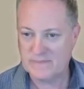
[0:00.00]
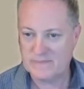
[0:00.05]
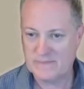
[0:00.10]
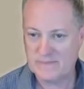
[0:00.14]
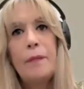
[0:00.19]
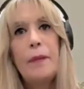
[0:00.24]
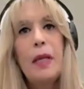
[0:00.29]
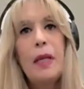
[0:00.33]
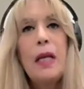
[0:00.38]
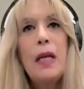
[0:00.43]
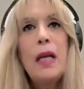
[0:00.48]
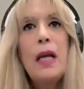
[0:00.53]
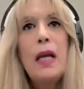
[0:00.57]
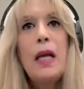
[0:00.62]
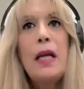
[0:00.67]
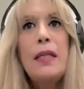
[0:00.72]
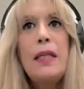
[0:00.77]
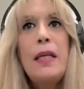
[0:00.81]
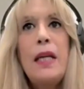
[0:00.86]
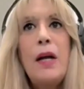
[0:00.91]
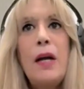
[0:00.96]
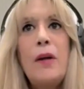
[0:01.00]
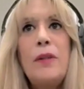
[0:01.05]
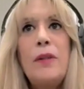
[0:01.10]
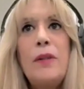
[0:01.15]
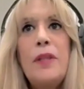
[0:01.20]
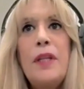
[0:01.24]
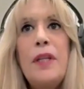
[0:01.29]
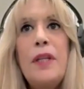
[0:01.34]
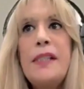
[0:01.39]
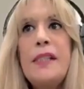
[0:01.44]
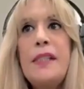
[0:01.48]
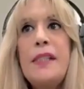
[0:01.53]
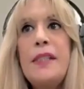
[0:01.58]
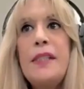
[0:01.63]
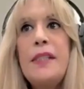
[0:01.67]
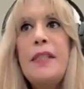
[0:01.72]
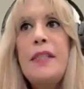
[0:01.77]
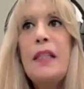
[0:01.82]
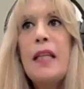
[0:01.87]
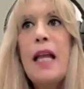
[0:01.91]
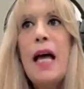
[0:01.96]
Yeah.
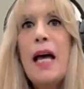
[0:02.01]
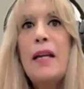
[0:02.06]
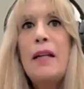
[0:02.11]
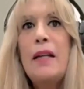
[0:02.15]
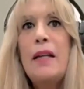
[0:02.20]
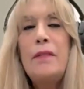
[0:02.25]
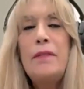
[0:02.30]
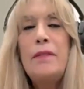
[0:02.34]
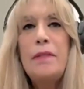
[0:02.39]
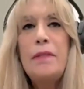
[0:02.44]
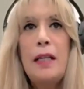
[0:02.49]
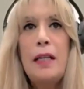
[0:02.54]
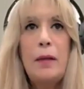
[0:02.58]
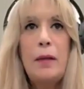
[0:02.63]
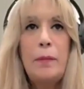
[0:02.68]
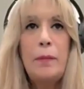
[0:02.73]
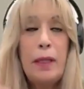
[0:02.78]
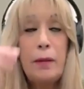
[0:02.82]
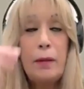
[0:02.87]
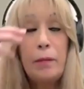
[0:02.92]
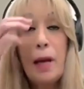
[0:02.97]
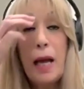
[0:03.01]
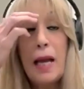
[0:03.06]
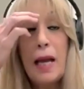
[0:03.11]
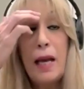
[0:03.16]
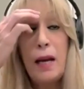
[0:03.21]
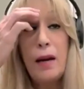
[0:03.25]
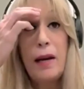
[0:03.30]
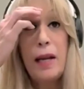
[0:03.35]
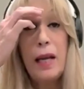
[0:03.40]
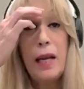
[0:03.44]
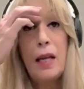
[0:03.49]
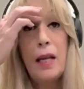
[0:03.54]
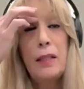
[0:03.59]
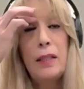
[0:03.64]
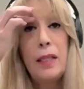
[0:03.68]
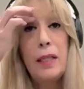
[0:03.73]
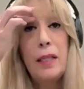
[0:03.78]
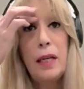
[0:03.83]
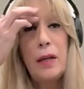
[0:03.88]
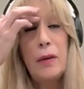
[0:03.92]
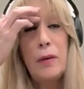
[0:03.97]
There's a lot of, I mean, in my
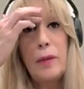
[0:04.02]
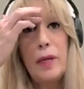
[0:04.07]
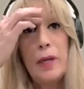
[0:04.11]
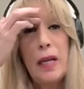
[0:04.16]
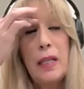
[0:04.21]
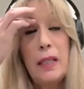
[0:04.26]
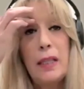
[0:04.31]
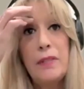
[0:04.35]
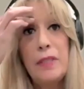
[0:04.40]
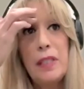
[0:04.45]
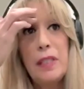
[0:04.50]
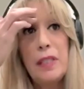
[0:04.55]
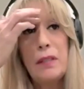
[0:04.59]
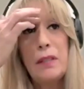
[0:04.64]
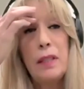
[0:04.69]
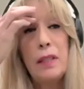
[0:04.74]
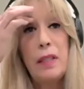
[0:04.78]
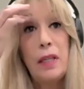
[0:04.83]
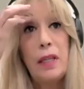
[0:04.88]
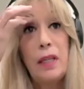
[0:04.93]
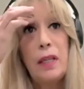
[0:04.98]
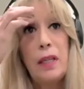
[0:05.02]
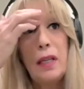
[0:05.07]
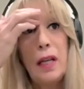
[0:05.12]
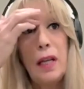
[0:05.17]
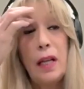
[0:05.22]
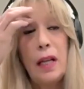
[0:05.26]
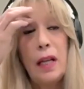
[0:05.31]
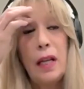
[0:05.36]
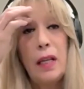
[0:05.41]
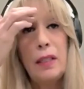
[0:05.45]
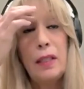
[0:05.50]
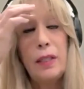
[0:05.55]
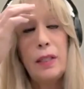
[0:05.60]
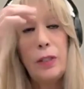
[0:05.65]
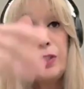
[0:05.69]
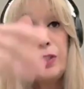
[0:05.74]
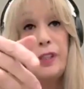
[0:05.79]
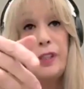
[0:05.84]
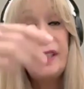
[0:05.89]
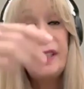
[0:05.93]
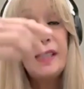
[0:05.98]
area, when I lived in
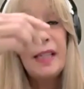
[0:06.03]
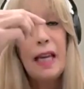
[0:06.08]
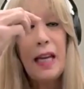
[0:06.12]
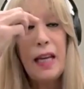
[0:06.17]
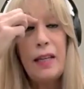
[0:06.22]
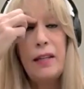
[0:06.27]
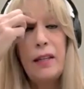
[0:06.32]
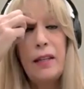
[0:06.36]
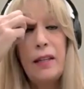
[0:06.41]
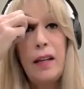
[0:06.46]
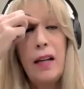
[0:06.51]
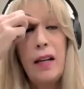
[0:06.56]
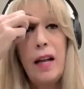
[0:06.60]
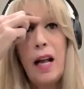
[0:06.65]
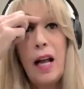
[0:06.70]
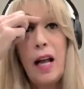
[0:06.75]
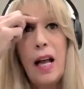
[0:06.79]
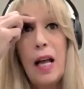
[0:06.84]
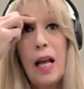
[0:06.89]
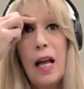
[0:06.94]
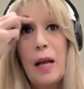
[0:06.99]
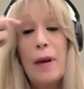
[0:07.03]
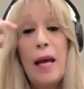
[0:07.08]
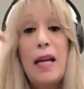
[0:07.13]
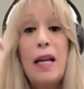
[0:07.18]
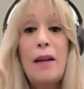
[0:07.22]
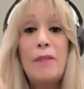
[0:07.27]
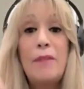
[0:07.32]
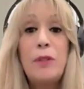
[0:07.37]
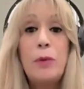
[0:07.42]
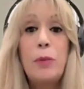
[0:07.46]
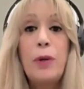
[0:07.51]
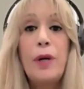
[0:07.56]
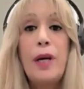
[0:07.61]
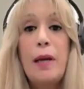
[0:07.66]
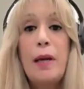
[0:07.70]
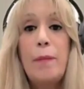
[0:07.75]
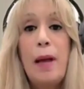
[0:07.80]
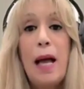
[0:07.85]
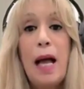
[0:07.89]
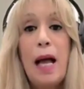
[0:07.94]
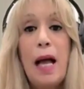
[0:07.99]
your state, I didn't have to worry
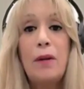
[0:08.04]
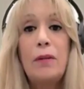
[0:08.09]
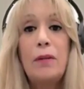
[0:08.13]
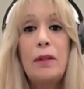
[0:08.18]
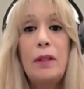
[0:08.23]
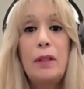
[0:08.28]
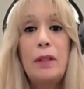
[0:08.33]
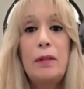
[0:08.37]
about,